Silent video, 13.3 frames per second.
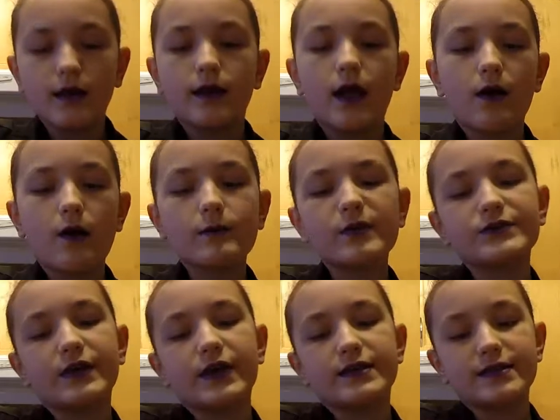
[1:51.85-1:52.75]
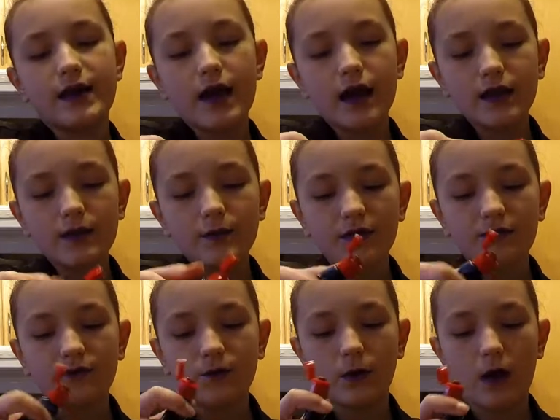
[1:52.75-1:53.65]
Now I'm using a tiny bit
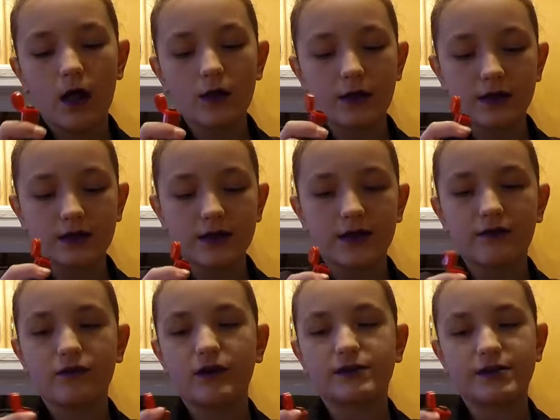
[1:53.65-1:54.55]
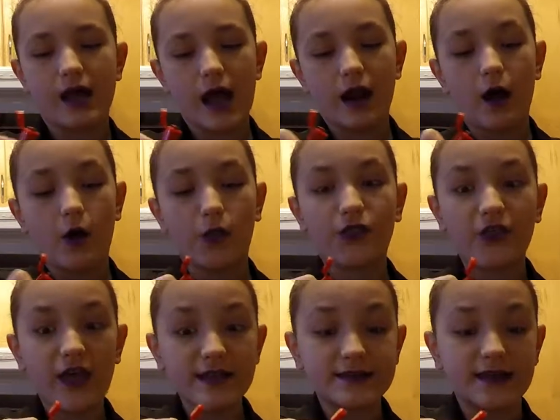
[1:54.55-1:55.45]
of food coloring to give this that
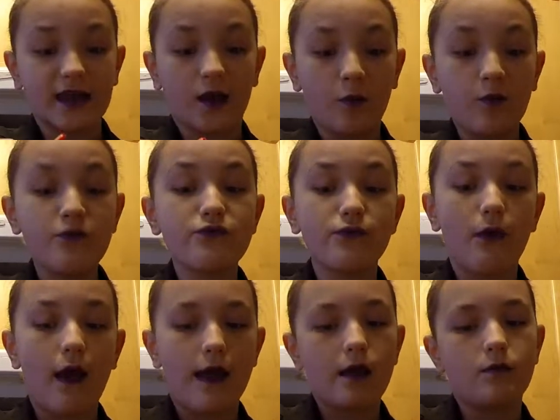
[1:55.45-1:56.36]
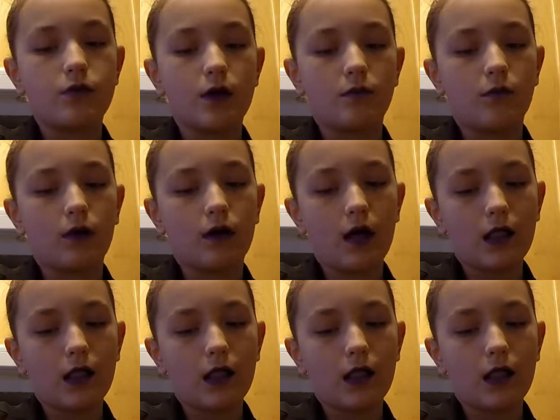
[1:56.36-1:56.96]
authentic, bright purple